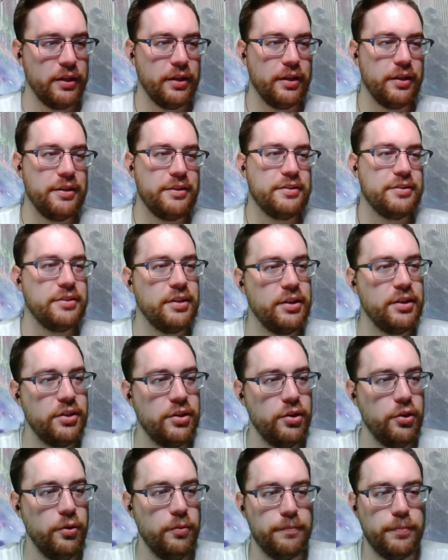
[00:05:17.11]
Now, this is a
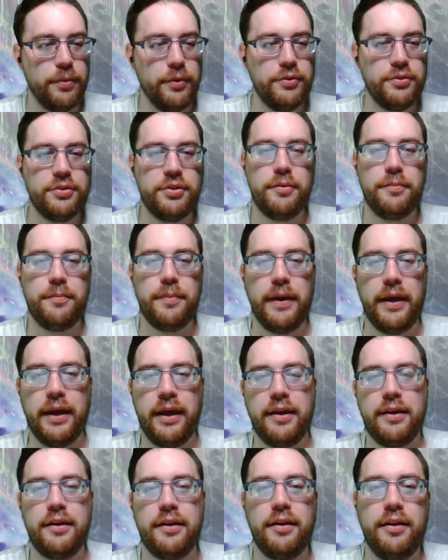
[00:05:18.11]
new booster
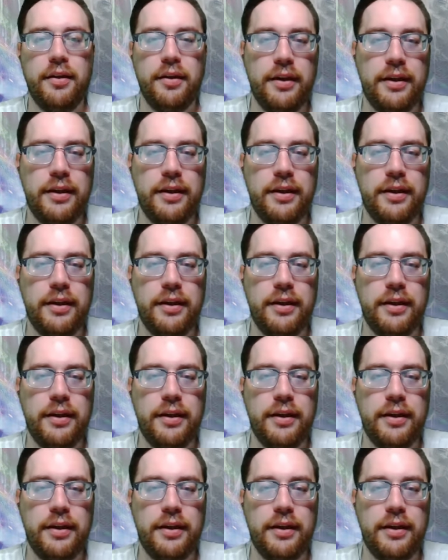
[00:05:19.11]
pack.